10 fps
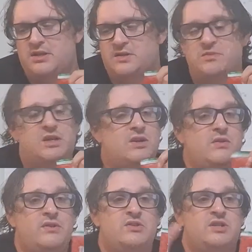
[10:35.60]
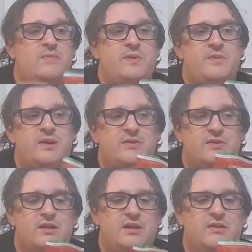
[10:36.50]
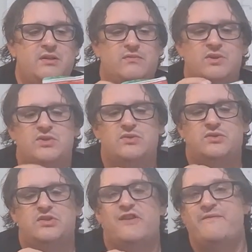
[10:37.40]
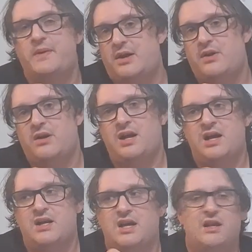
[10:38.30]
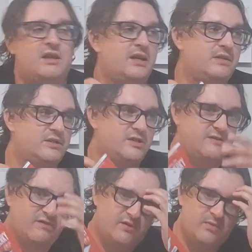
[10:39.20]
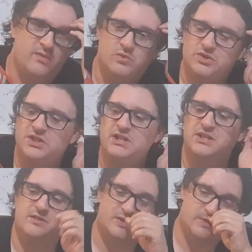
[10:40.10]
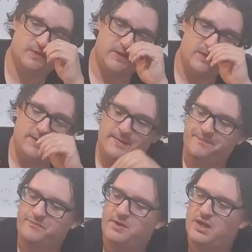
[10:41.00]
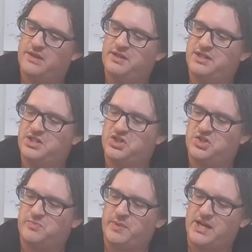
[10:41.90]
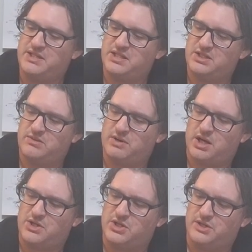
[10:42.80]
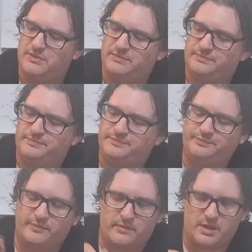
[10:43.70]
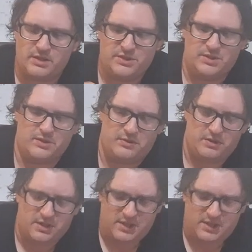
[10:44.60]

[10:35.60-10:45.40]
you know, and there's a lot of people out there that like the original stuff better. I kind of like stuff a little bit more seasoned. So this is spicy sriracha. So